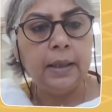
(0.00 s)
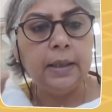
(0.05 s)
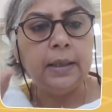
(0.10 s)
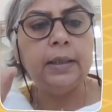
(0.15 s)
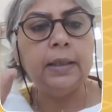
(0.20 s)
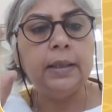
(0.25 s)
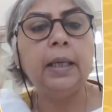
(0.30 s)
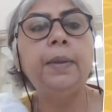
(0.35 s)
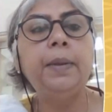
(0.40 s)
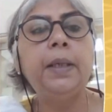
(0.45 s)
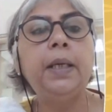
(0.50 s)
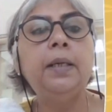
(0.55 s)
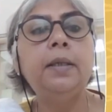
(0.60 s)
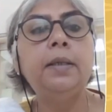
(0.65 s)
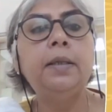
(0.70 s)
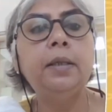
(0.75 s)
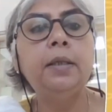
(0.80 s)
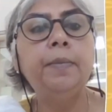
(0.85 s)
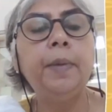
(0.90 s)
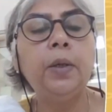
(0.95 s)
In some
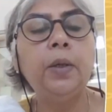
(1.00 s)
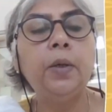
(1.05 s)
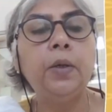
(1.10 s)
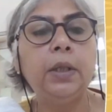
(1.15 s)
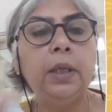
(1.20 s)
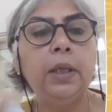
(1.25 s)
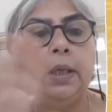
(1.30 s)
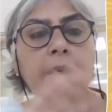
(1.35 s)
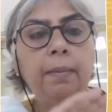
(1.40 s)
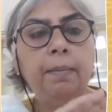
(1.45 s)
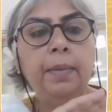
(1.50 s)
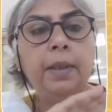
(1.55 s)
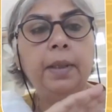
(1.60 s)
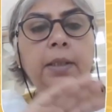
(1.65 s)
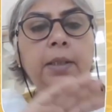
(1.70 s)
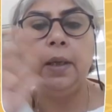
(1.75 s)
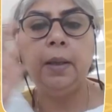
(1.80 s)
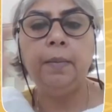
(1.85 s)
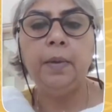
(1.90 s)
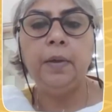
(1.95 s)
cases, because the
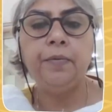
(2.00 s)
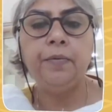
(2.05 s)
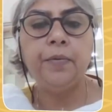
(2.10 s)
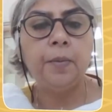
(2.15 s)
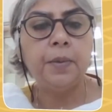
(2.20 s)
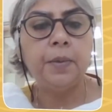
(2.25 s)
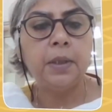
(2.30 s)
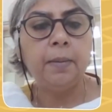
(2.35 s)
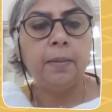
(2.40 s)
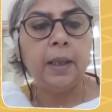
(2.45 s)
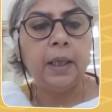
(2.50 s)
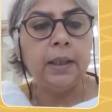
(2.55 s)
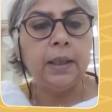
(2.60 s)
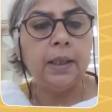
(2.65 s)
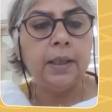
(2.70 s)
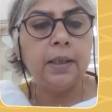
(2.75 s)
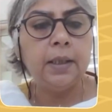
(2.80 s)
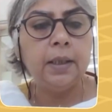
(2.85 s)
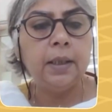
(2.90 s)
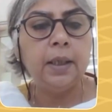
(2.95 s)
numbers may be from some
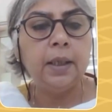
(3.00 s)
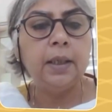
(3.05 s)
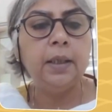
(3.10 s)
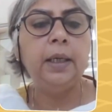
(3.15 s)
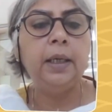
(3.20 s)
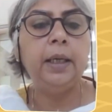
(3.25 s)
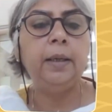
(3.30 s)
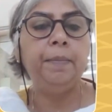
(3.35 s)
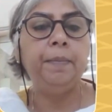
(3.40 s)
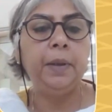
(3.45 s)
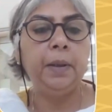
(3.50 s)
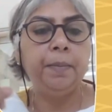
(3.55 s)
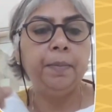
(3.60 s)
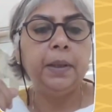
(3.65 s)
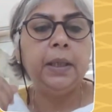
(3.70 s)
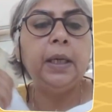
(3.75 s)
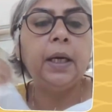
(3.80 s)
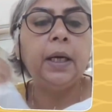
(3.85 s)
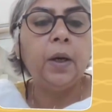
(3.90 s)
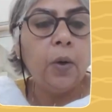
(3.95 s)
other circle and
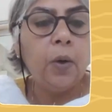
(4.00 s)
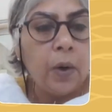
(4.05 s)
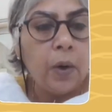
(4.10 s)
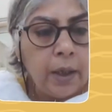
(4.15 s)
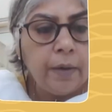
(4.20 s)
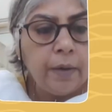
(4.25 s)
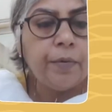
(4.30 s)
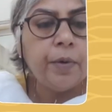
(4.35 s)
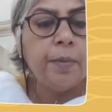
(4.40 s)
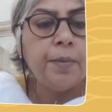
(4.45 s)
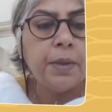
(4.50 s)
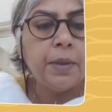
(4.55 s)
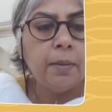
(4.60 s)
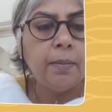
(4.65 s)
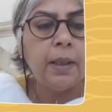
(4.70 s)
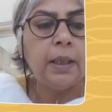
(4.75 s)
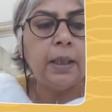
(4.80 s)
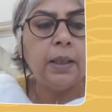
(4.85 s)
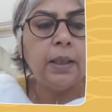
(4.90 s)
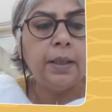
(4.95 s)
people are calling from
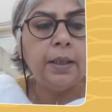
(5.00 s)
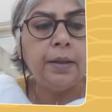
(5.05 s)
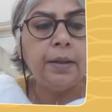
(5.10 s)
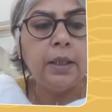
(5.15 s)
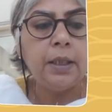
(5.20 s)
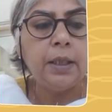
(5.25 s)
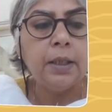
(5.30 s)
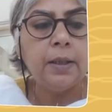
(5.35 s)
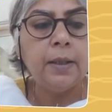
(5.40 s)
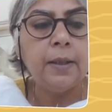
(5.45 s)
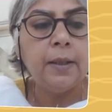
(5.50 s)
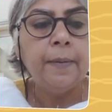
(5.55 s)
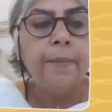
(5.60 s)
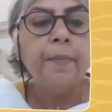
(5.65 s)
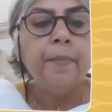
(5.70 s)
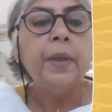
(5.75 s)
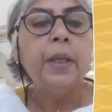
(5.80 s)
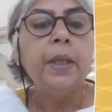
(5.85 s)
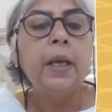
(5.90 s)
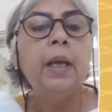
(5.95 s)
some other region,
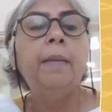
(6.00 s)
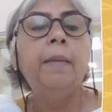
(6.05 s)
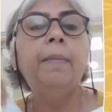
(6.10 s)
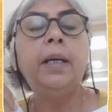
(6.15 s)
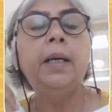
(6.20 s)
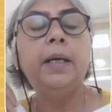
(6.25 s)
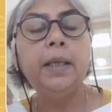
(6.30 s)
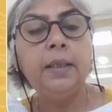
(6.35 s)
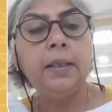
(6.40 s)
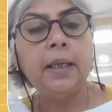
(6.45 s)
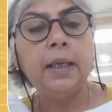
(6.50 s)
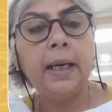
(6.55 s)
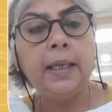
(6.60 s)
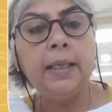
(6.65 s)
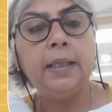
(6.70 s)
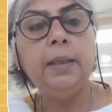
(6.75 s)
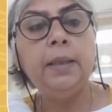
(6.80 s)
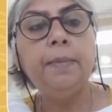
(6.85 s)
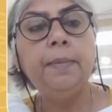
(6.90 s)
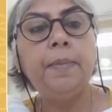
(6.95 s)
but in
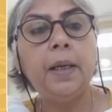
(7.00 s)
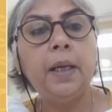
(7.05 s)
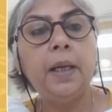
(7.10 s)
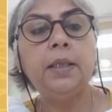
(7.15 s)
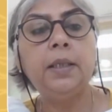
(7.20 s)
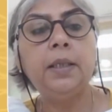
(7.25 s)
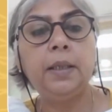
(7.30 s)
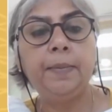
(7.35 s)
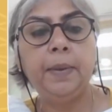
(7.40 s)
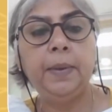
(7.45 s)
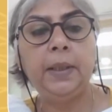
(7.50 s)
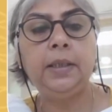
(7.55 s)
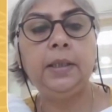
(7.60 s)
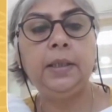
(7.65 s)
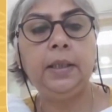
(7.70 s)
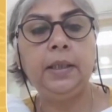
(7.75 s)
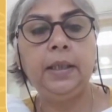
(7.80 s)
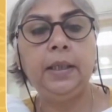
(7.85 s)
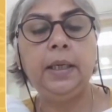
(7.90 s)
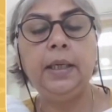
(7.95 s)

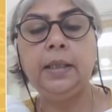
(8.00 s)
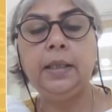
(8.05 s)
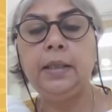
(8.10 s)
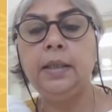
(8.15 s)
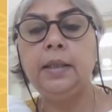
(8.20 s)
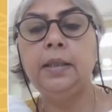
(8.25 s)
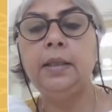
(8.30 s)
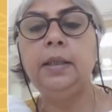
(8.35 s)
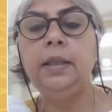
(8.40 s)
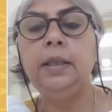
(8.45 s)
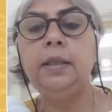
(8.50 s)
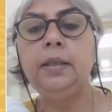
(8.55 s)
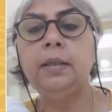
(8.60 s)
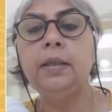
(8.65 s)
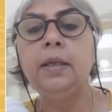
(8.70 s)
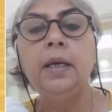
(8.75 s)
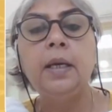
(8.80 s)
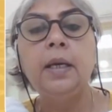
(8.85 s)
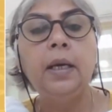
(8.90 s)
90+% cases, this